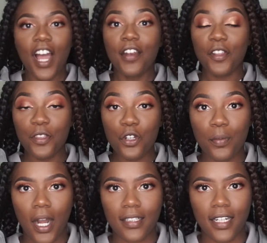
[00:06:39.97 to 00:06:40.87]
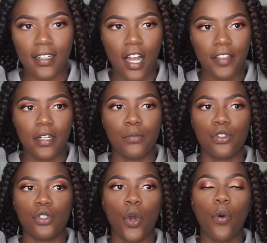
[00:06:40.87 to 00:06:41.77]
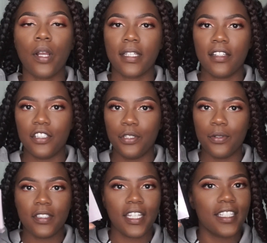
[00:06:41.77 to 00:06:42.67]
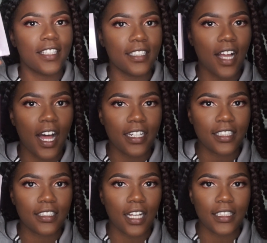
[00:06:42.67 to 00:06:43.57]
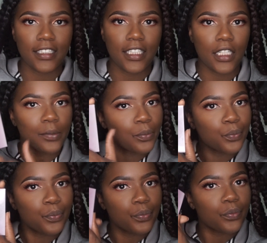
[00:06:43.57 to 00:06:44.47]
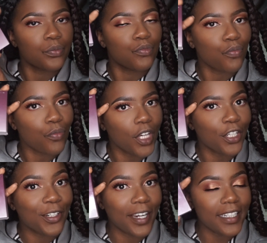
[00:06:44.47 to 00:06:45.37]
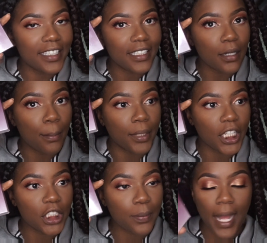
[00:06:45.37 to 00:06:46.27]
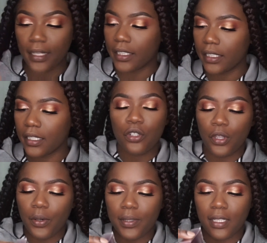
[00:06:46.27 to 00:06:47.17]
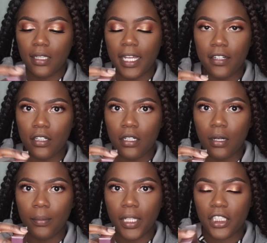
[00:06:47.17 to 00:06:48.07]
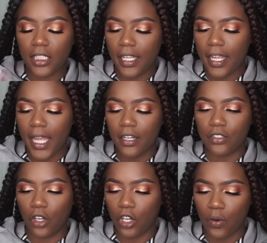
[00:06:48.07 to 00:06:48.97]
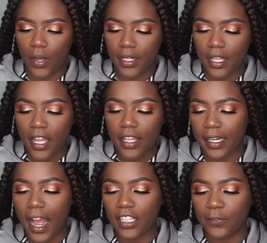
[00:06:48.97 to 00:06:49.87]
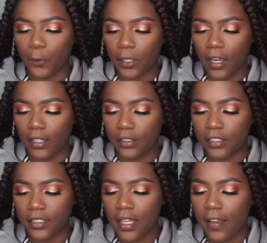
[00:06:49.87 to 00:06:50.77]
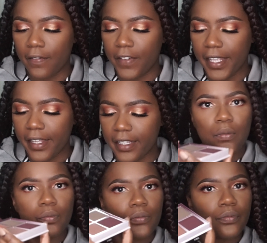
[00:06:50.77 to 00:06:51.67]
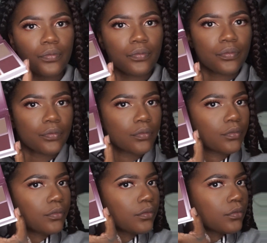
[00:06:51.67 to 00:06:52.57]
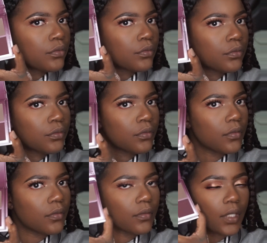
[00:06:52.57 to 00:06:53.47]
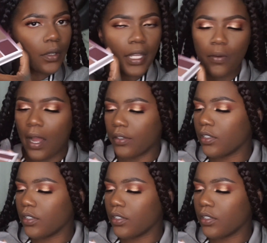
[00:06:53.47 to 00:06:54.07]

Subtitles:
Another new product that I got that I'm so excited to use is this Anastasia Gradient Blush Palette. So there was a lighter blush kit and a darker one. It has 4 colors: Vegas, Dusk, Chocolate, and Blackberry. Okay, wow.